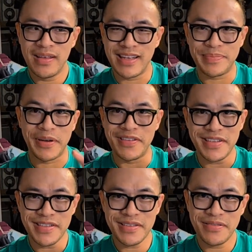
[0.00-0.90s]

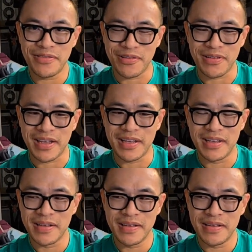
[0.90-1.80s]
experiences or like
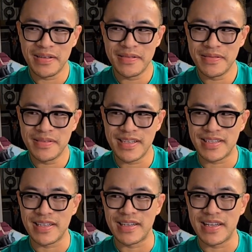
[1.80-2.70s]

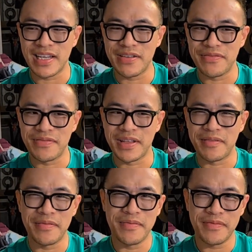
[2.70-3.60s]
just a negative like
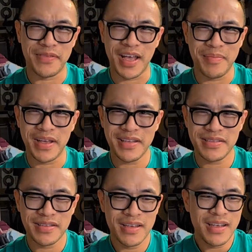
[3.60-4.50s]
vibe, I
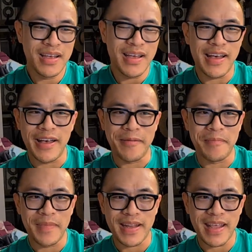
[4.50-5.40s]
guess.
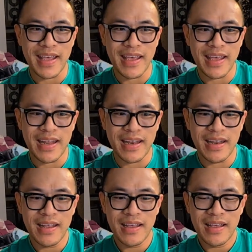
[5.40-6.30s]
And then
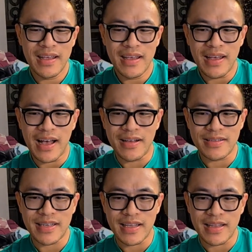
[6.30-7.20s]
I'll
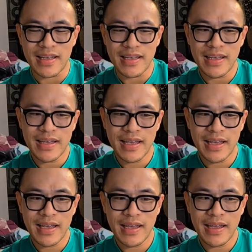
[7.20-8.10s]
say like,
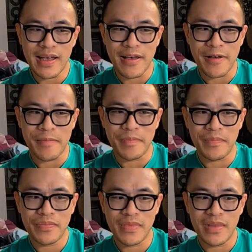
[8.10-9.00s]
hey, I
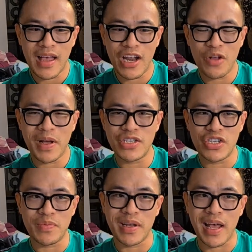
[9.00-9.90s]
don't know about
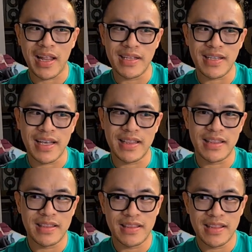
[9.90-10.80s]
you, but at least I
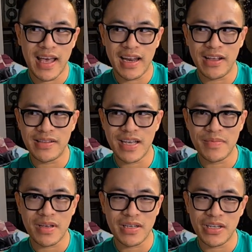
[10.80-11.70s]
had a good
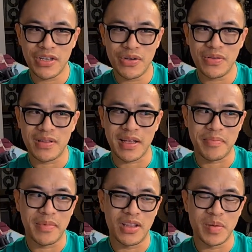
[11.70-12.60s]
time talking to you. Like,
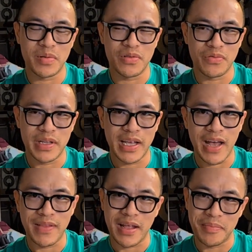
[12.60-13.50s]
other people don't really
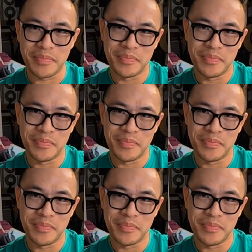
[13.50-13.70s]
have that